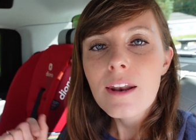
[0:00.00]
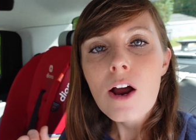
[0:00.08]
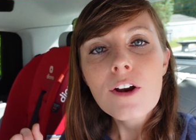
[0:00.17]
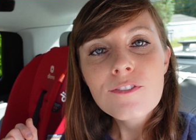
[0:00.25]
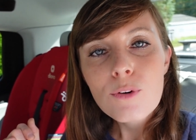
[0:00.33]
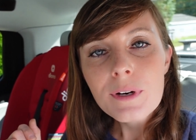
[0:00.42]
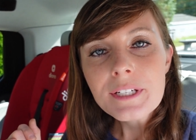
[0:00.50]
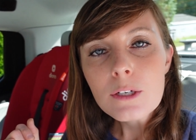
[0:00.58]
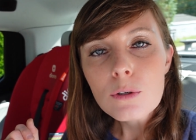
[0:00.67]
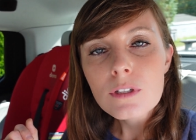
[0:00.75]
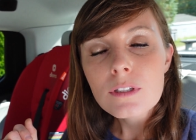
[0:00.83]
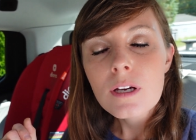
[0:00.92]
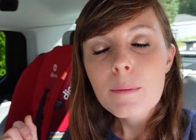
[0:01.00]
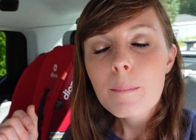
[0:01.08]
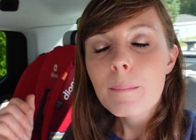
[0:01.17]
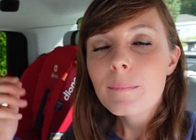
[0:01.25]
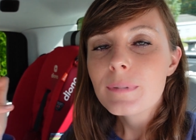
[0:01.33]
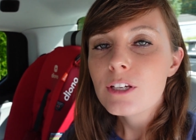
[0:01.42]
our 4-year-old,
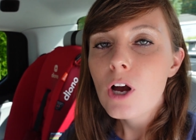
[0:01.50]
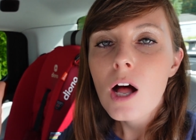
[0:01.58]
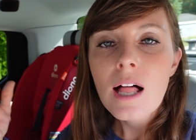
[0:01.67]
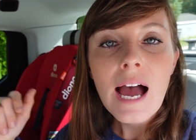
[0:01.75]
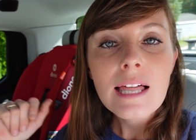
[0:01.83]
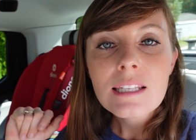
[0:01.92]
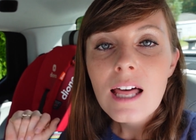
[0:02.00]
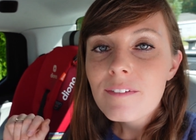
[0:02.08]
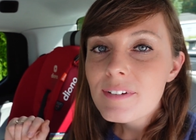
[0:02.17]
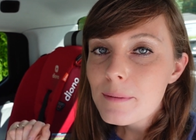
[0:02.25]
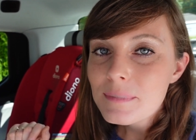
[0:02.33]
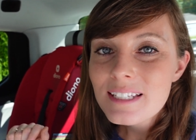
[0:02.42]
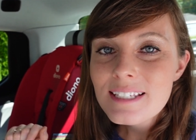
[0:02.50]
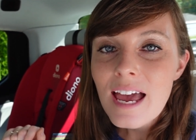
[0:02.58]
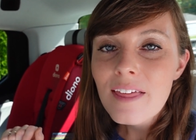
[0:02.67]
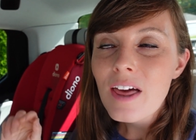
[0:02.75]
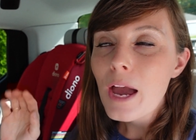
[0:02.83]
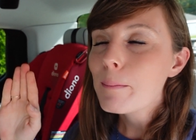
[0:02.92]
y'all, I love him to
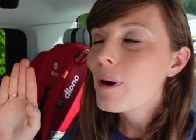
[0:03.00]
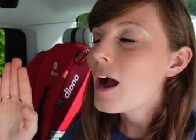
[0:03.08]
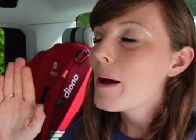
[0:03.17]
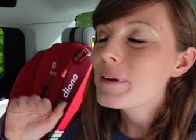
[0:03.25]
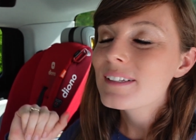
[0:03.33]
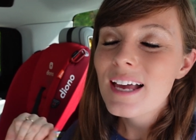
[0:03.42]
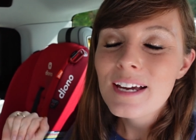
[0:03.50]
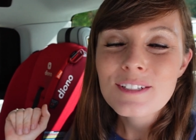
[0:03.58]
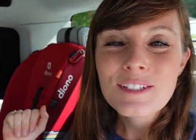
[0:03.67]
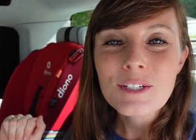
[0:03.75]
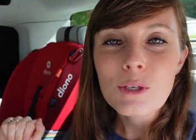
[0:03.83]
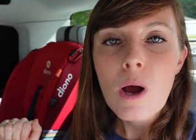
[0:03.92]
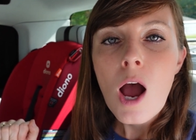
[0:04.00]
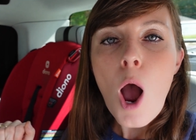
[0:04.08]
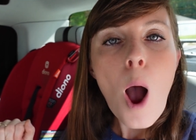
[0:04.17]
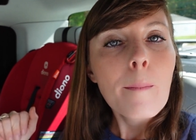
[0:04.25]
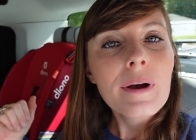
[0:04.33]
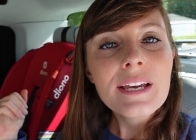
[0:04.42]
death, I promise I do.
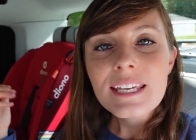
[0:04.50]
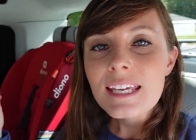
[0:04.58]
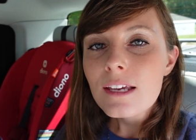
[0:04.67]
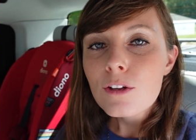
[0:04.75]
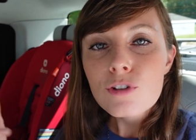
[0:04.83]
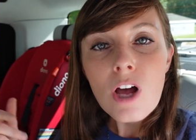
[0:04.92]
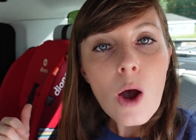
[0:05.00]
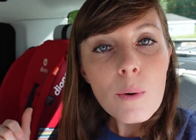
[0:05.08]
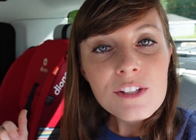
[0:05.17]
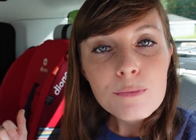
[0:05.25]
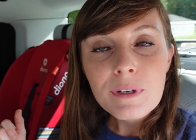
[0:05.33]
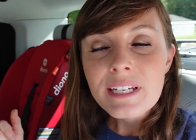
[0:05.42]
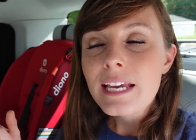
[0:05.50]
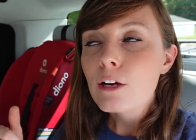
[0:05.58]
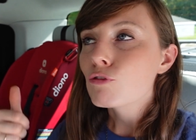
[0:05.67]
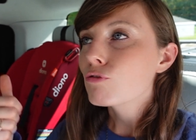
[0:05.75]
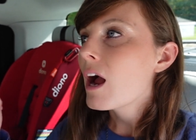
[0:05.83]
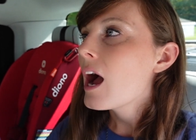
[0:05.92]
But he is always
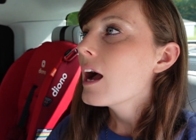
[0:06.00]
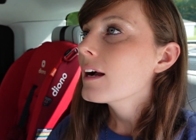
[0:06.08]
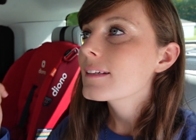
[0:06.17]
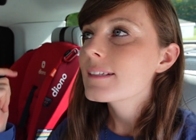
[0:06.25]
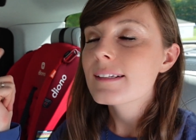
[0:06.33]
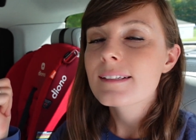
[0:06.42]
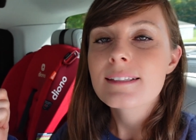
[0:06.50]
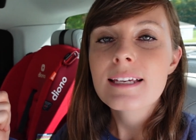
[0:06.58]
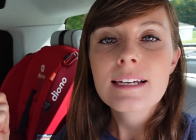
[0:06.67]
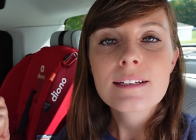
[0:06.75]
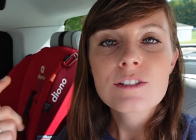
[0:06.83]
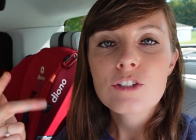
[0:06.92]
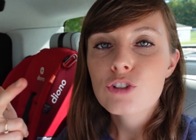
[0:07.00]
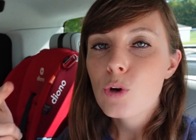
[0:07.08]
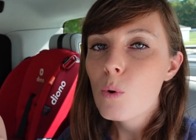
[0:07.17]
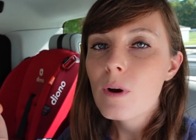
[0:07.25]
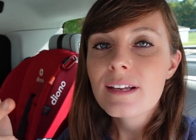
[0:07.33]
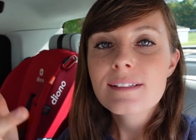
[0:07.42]
bringing rocks, sticks,
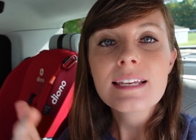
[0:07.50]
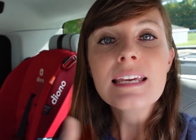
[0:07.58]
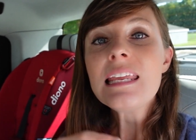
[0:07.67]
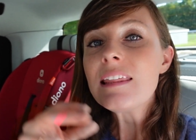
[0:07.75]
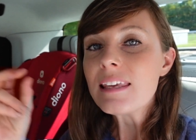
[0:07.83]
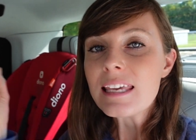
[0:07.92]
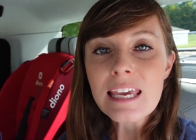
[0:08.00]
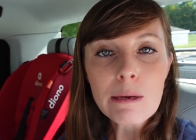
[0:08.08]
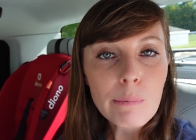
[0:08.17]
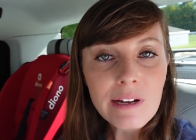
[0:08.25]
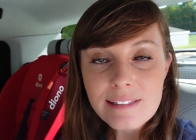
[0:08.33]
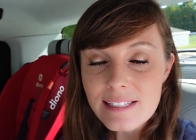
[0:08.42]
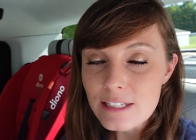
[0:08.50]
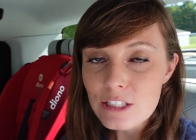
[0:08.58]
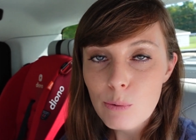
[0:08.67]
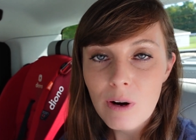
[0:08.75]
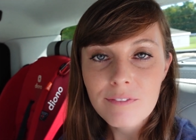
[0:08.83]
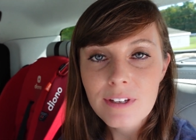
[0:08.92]
toys, anything he wants
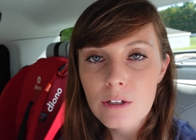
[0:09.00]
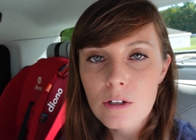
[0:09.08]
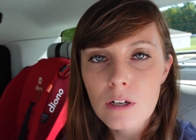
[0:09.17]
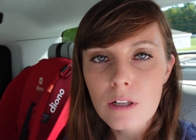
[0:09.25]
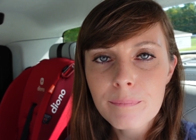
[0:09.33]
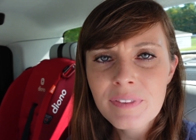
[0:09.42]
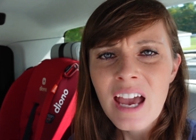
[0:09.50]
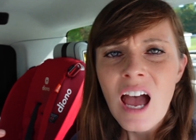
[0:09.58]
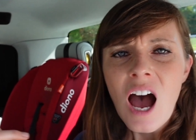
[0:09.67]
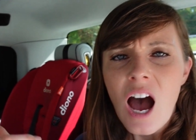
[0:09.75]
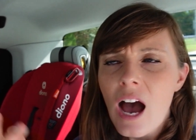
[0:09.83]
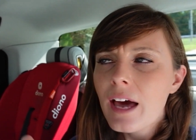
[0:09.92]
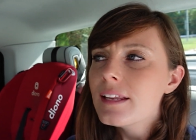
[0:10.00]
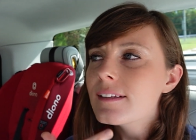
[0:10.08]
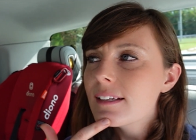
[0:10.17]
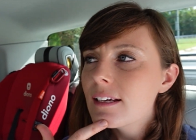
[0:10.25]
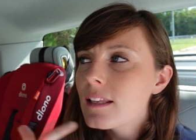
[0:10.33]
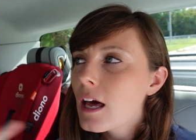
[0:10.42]
into our vehicle.
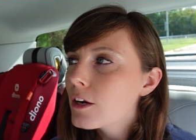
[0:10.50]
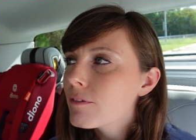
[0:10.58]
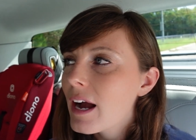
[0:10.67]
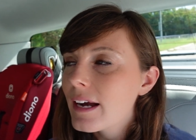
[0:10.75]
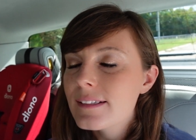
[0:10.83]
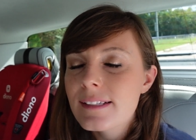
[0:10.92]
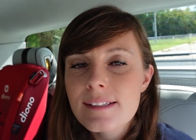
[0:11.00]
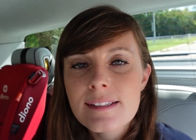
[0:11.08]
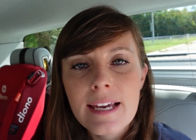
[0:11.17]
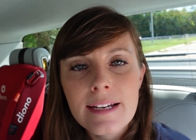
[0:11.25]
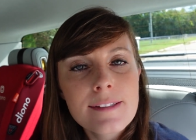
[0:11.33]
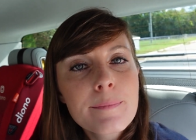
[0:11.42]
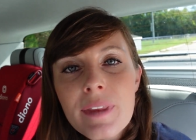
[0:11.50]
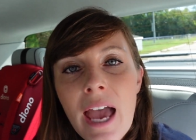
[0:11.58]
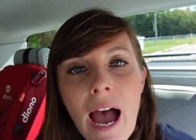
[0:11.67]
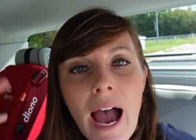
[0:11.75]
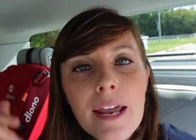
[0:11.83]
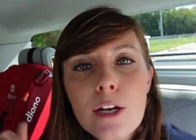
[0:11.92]
Honestly, a lot of rocks and sticks.
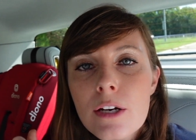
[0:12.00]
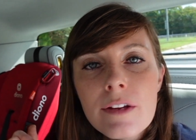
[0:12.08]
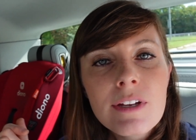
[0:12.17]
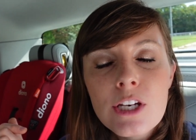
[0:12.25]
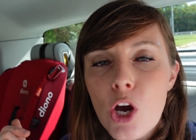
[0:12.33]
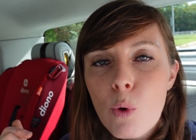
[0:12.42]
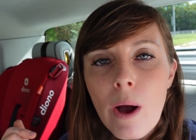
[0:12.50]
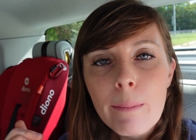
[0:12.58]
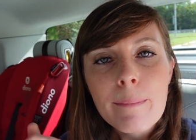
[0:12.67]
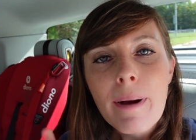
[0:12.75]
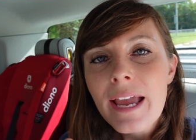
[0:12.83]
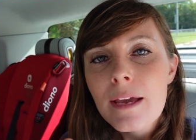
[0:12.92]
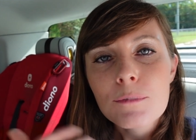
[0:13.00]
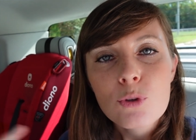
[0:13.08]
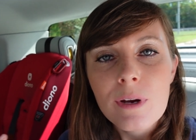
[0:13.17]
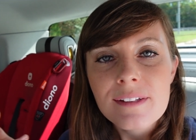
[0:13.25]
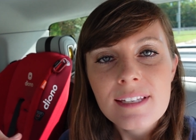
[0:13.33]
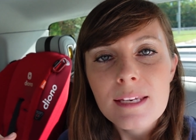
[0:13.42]
I don't even know why we buy him
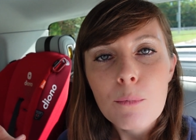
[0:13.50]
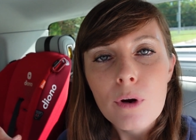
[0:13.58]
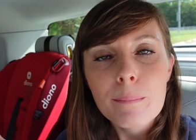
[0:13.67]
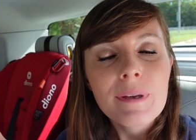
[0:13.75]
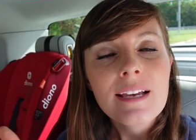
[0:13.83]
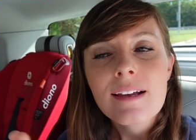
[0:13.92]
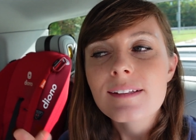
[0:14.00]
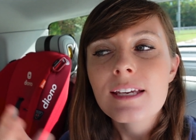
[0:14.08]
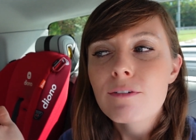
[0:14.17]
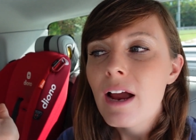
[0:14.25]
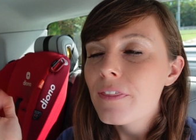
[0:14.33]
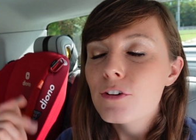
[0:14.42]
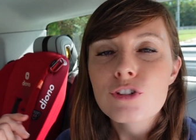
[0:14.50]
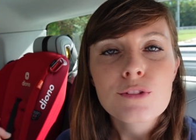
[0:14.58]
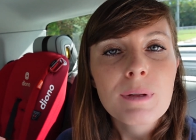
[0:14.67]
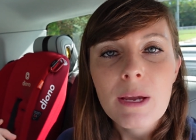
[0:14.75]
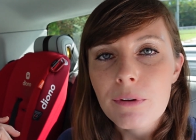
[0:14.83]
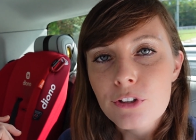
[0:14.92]
toys anymore, because he'd rather just
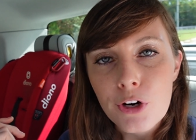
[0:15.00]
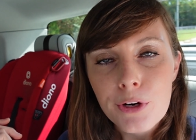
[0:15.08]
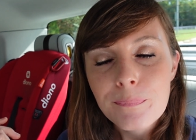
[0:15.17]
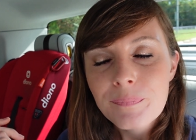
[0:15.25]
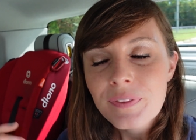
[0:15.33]
play with dirt.